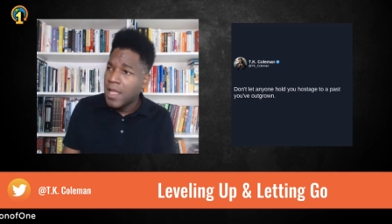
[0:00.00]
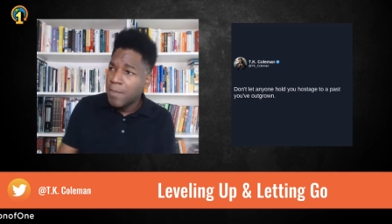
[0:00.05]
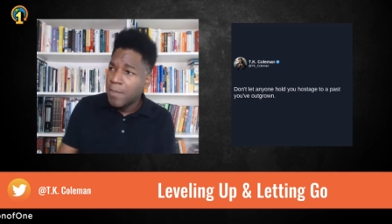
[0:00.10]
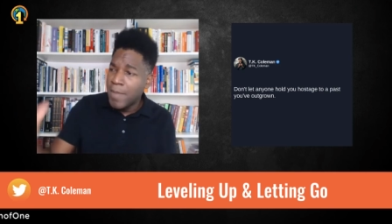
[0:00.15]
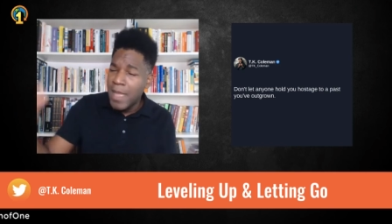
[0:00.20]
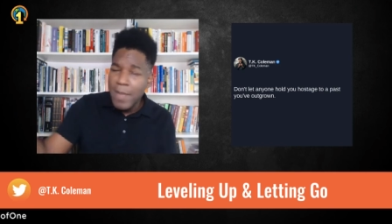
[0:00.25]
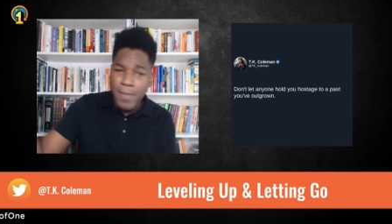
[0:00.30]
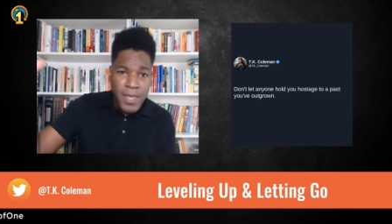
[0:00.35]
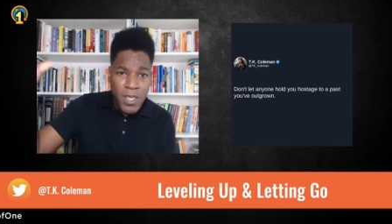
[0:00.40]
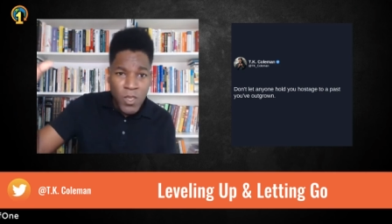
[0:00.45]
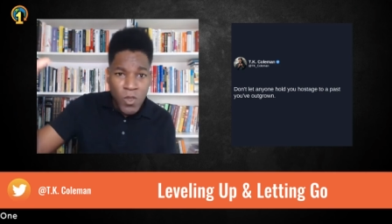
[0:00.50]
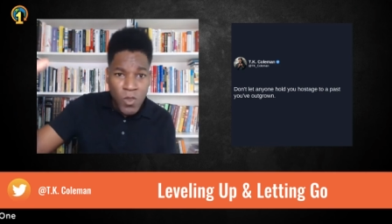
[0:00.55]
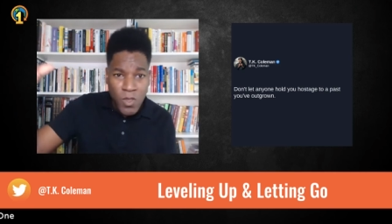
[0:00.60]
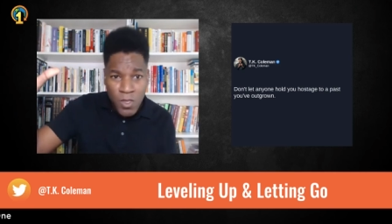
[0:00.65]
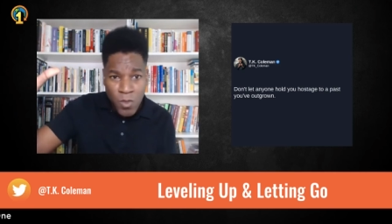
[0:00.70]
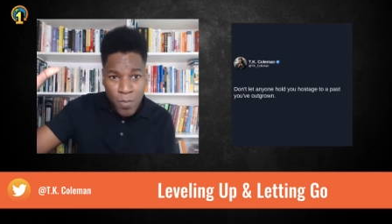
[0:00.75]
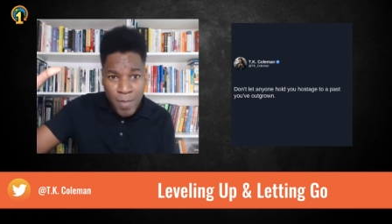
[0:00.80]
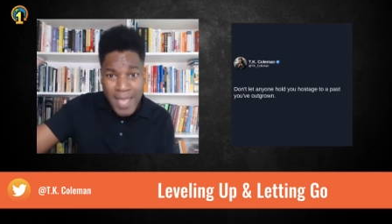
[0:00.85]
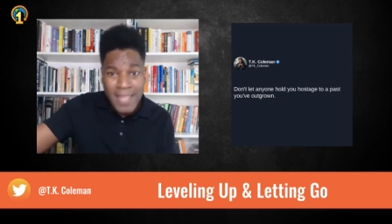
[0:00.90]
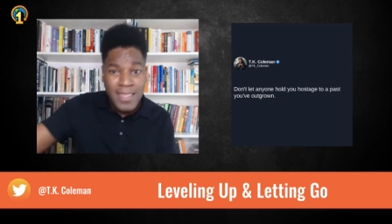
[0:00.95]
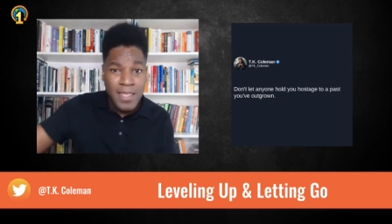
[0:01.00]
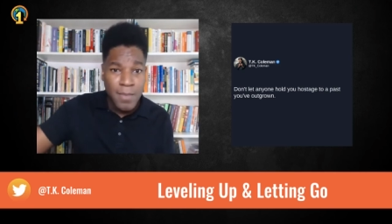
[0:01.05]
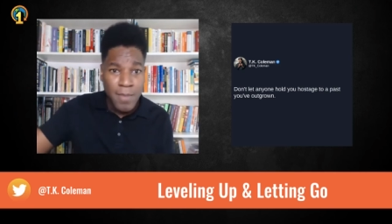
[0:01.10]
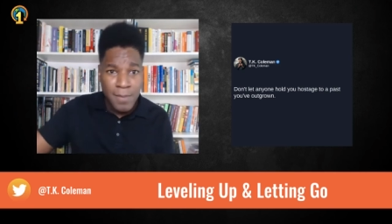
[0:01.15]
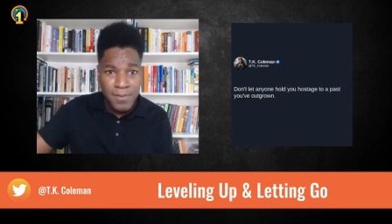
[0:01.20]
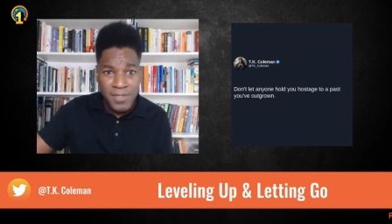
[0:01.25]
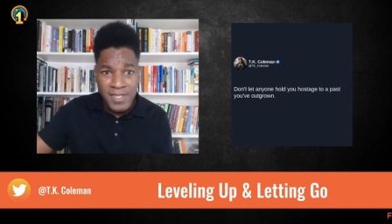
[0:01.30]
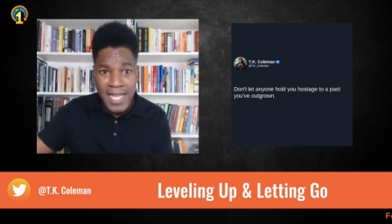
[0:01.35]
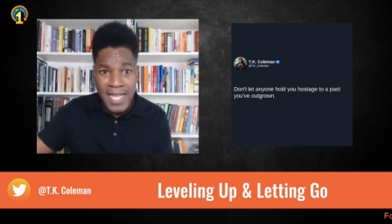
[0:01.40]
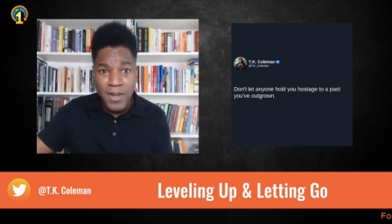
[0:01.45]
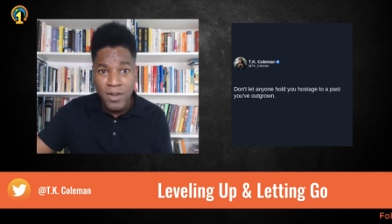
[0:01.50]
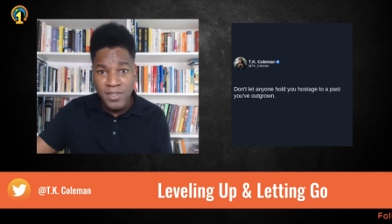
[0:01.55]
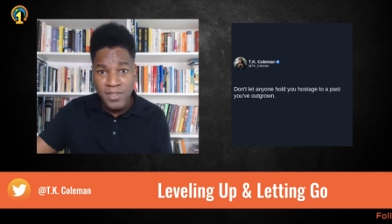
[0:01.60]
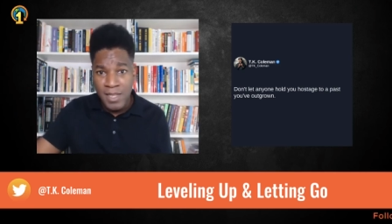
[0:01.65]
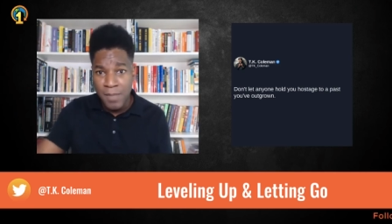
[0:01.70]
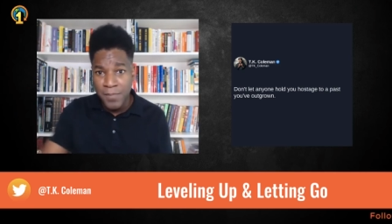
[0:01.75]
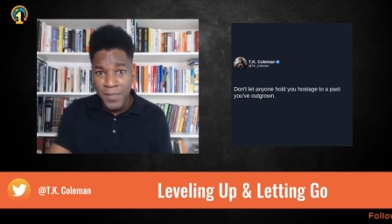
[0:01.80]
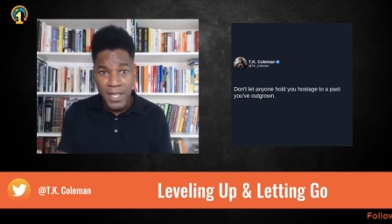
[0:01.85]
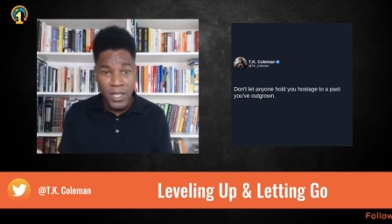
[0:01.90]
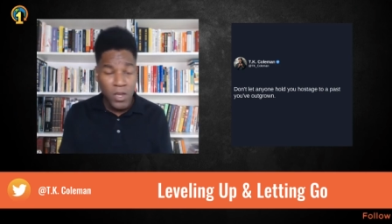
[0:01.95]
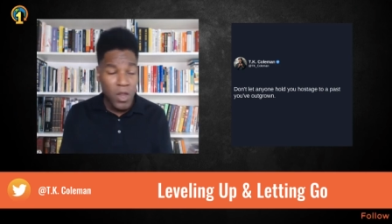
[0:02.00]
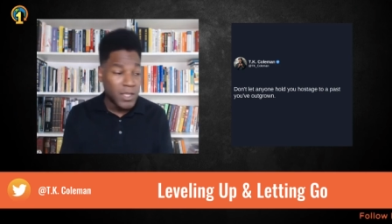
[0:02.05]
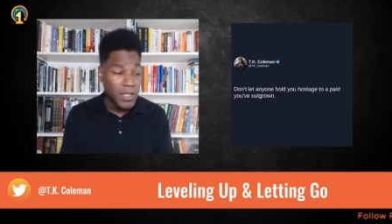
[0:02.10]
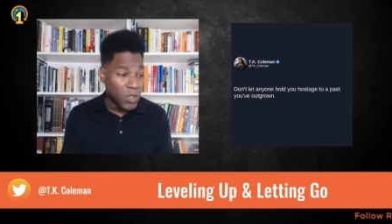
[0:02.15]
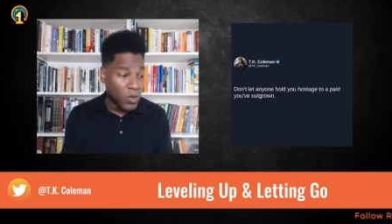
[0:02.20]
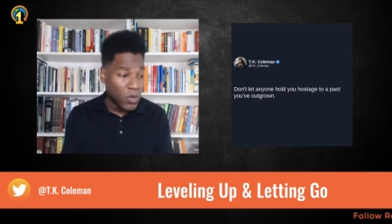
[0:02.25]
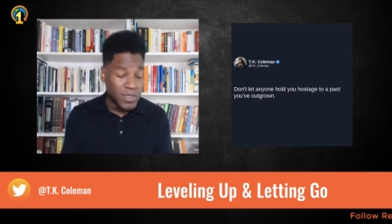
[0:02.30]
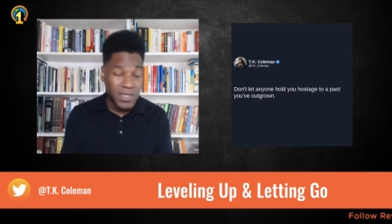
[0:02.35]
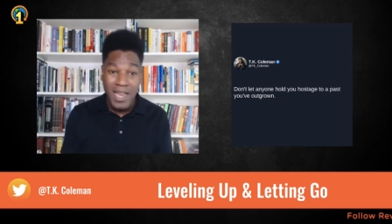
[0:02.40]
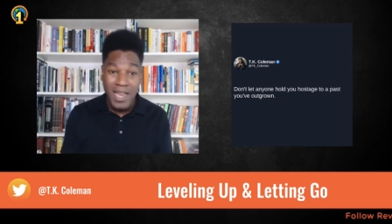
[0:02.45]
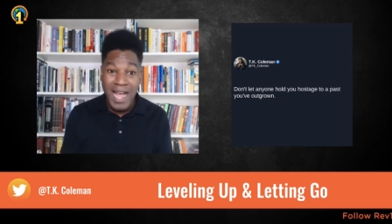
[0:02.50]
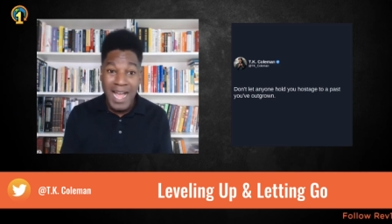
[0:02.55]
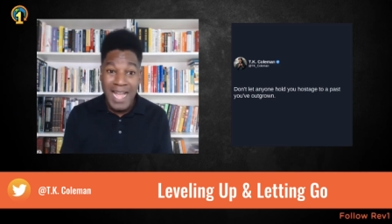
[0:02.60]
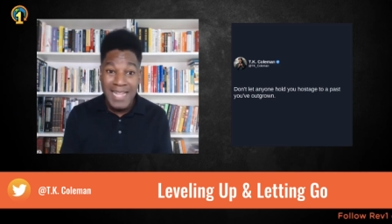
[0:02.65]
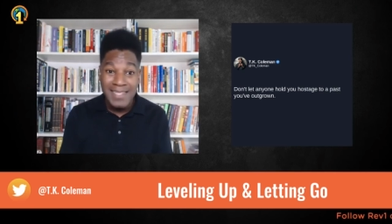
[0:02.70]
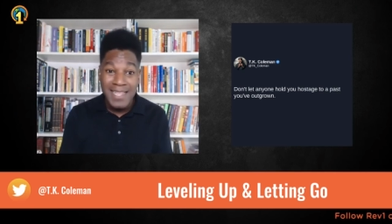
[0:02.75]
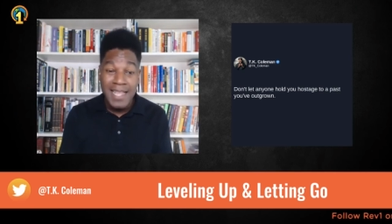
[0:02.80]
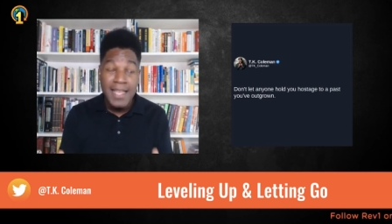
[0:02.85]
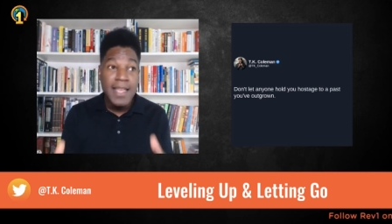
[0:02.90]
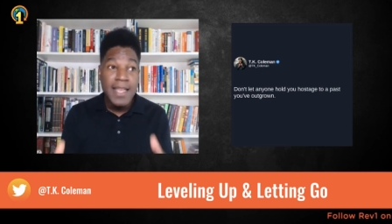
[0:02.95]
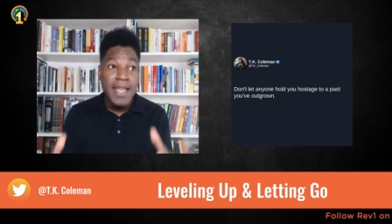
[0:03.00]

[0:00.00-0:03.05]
maybe you you made them upset or something along those lines,